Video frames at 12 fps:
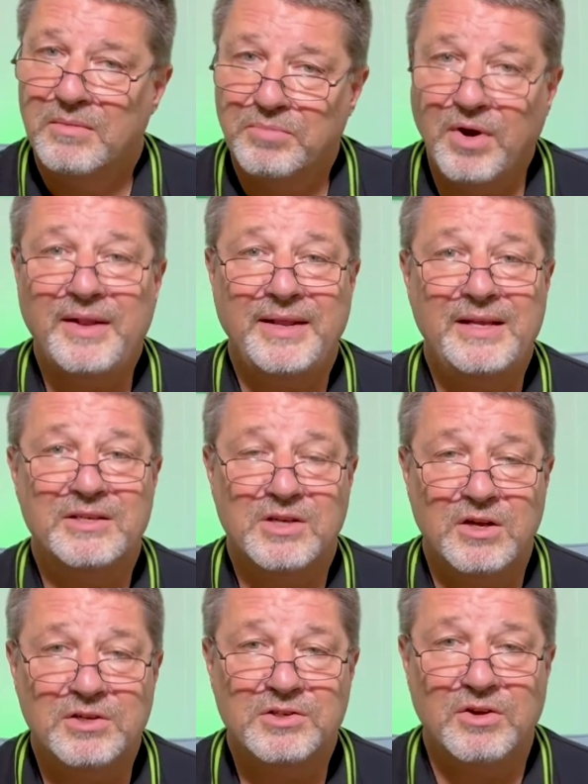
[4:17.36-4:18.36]
Brotli is
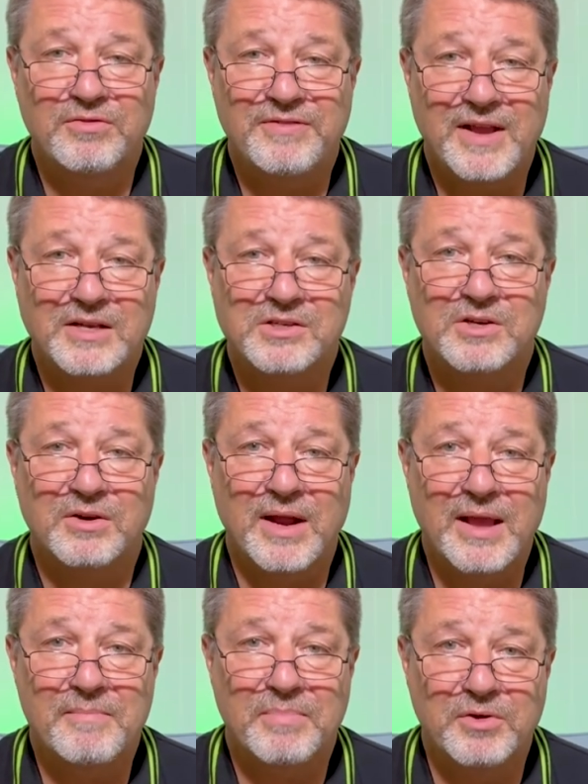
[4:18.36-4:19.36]
also faster
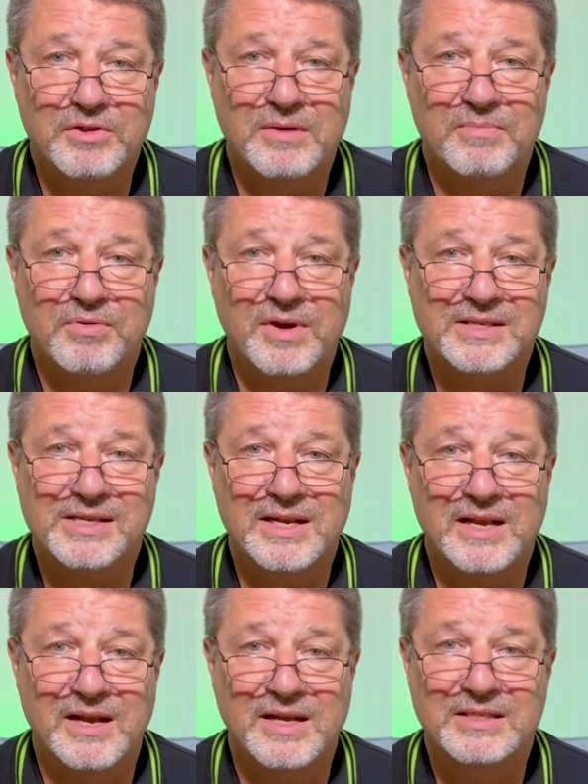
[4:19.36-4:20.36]
at both compressing
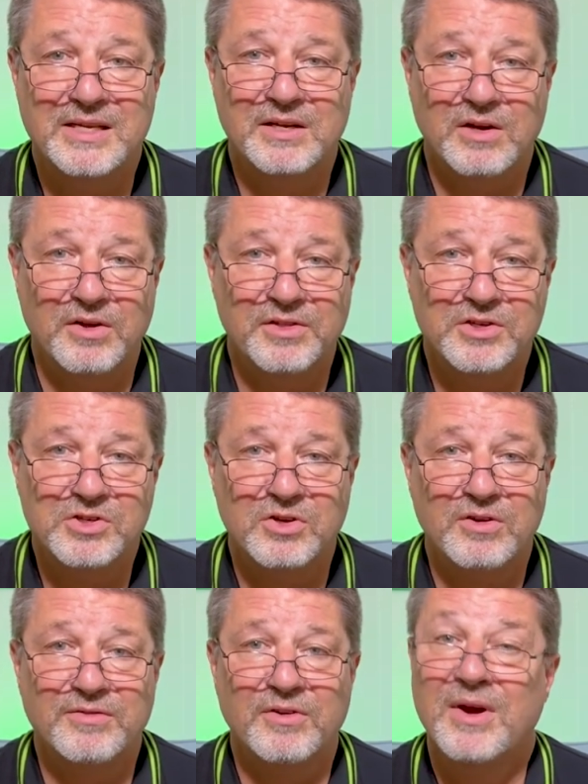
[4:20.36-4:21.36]
content on the
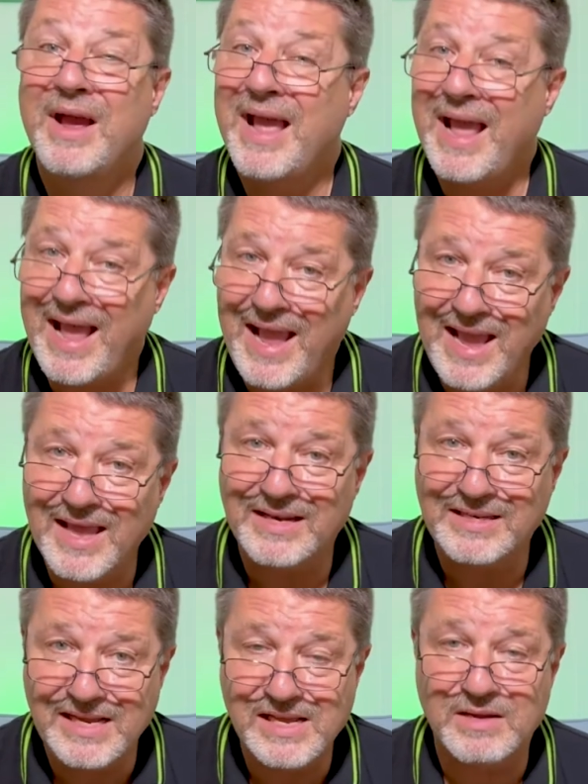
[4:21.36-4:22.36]
server
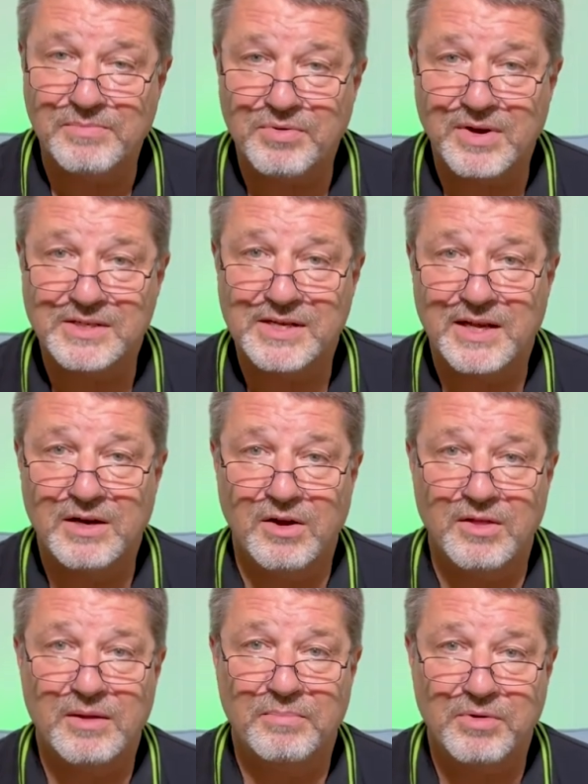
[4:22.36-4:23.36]
and decompressing it
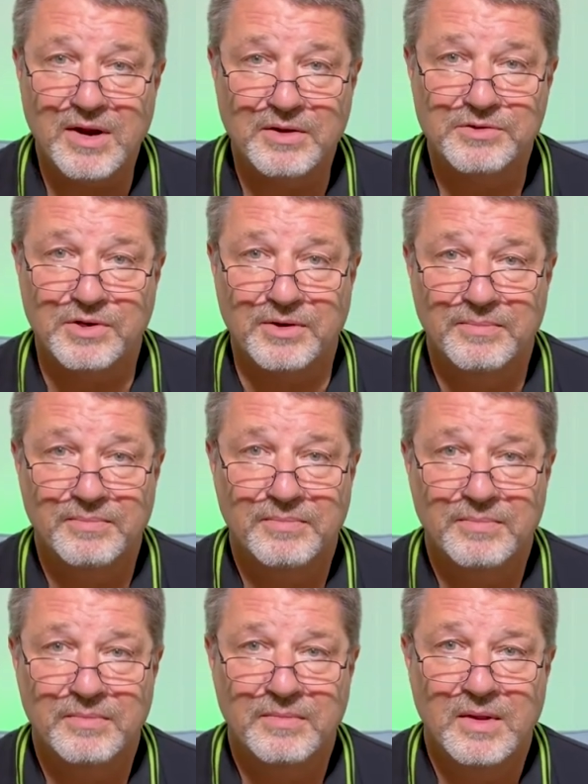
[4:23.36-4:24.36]
on the browser.
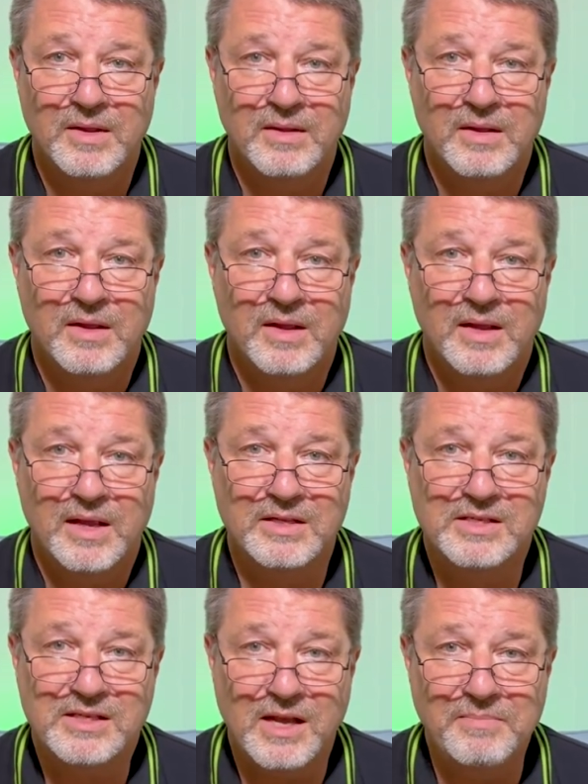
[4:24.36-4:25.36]
In
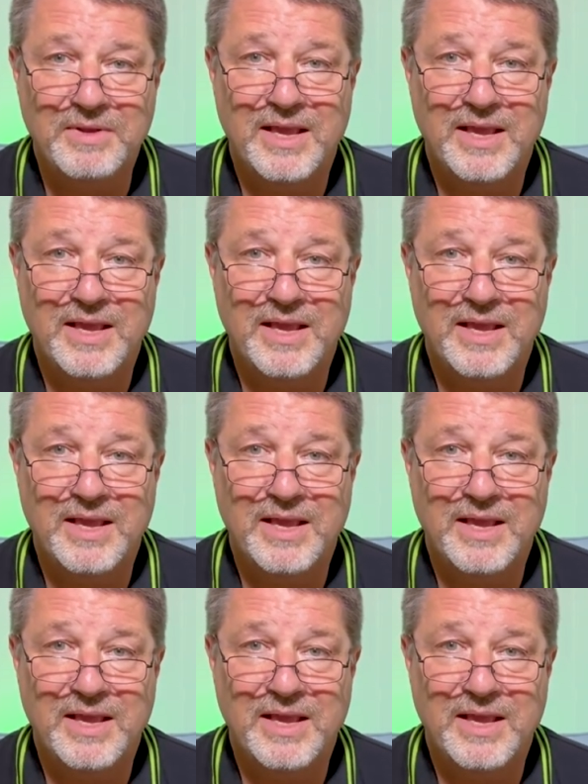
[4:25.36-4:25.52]
some